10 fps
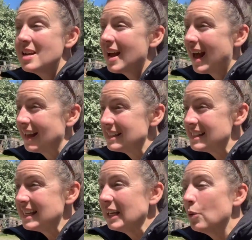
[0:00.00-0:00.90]
and
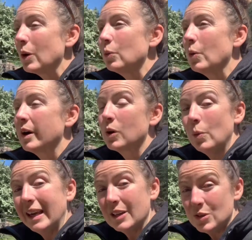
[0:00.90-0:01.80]
seeing what work we
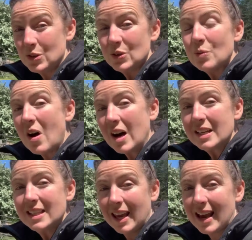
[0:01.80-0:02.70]
can do
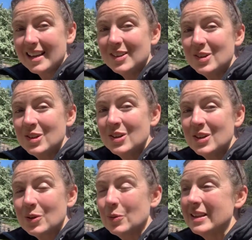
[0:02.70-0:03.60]
on the edge
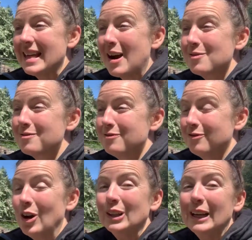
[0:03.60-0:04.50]
without
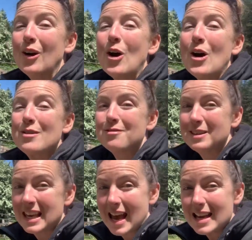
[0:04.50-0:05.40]
falling off
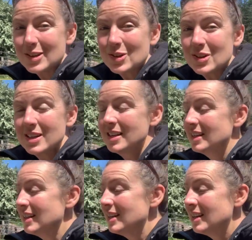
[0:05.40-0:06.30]
the edge.
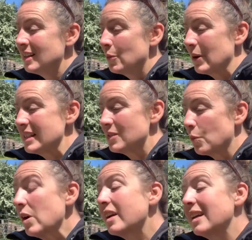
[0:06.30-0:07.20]
What
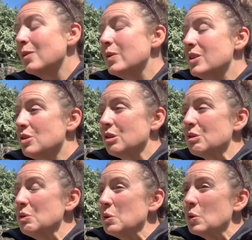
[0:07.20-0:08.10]
work can we
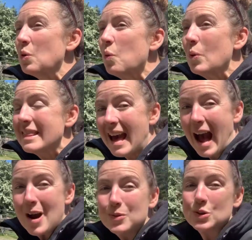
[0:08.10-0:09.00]
do
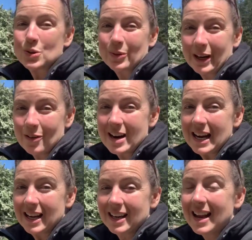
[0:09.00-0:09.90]
without
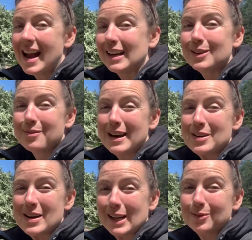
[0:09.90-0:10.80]
triggering any fight
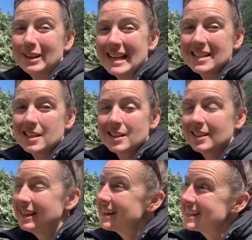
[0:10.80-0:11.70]
or any flight?
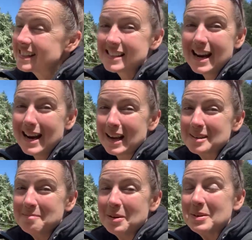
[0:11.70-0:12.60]
Yeah, it's exciting,
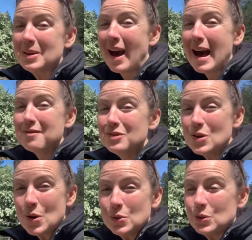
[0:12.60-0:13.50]
but when you have
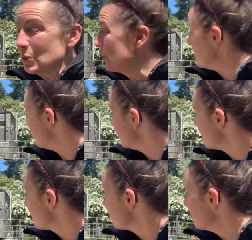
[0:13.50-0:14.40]
no tools